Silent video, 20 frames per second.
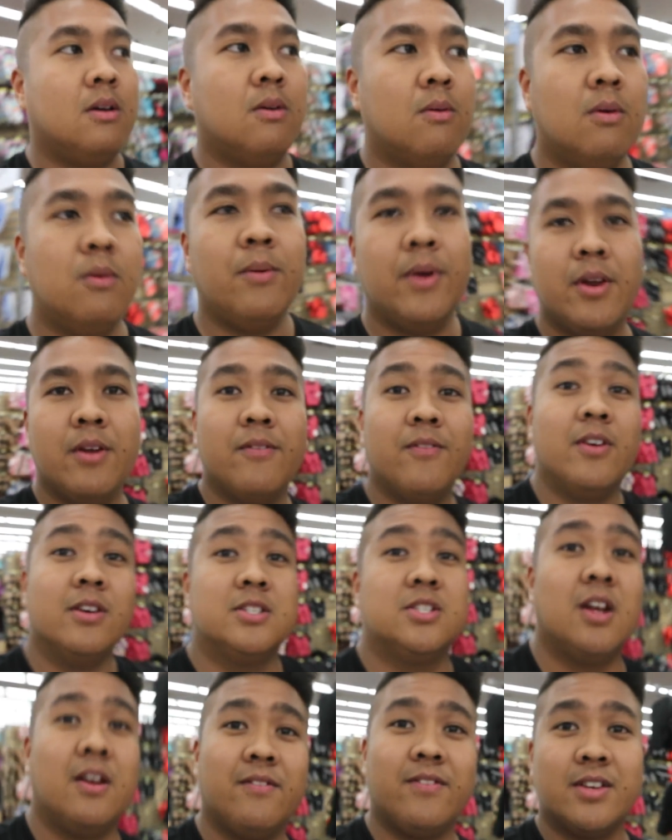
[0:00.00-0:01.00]
One way to avoid
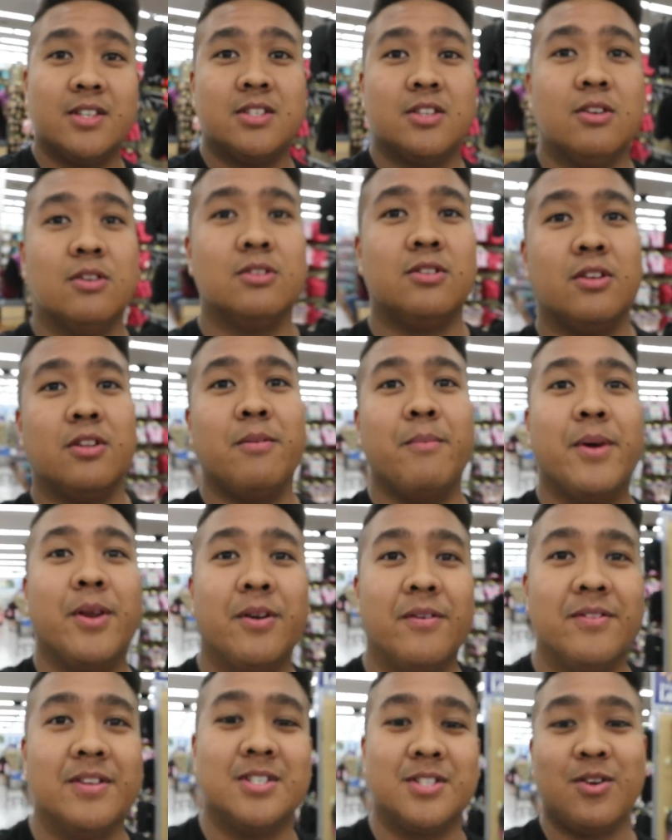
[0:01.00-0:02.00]
traffic is to go through the
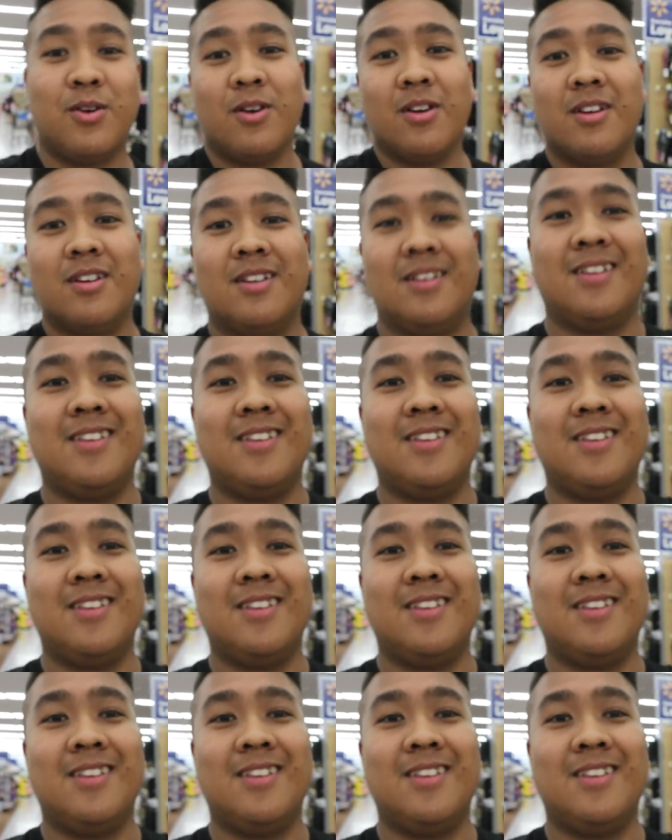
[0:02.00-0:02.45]
middle of the store.